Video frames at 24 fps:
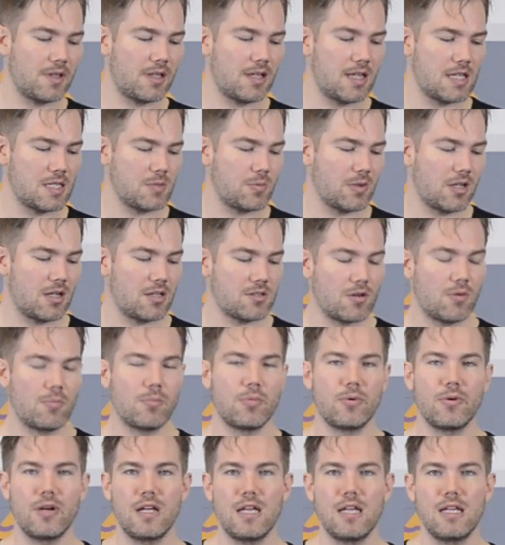And that's because our
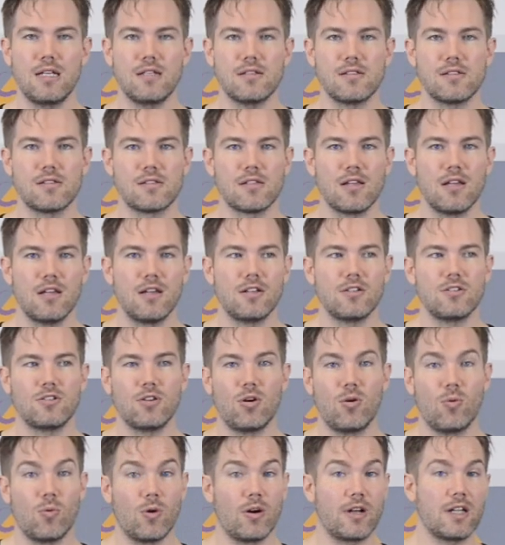brains
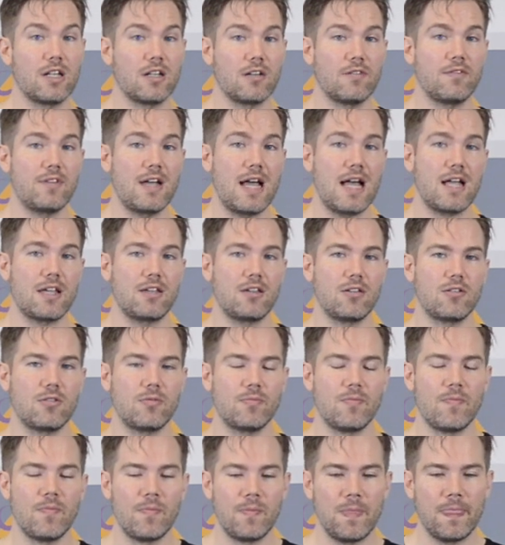don't work in a
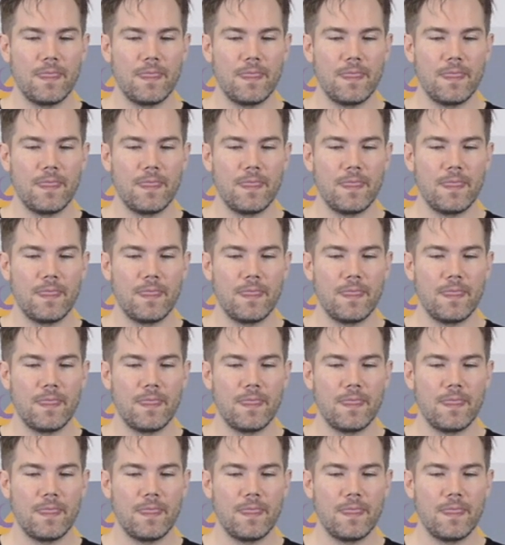vacuum.